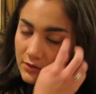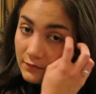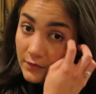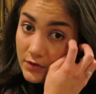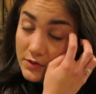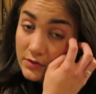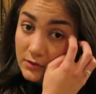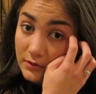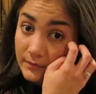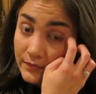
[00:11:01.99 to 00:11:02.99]

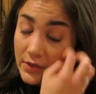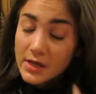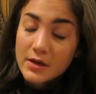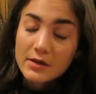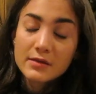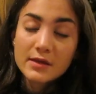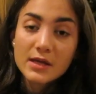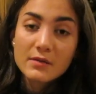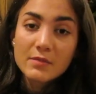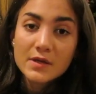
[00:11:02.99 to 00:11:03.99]
universal
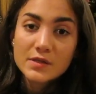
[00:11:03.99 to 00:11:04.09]
theme.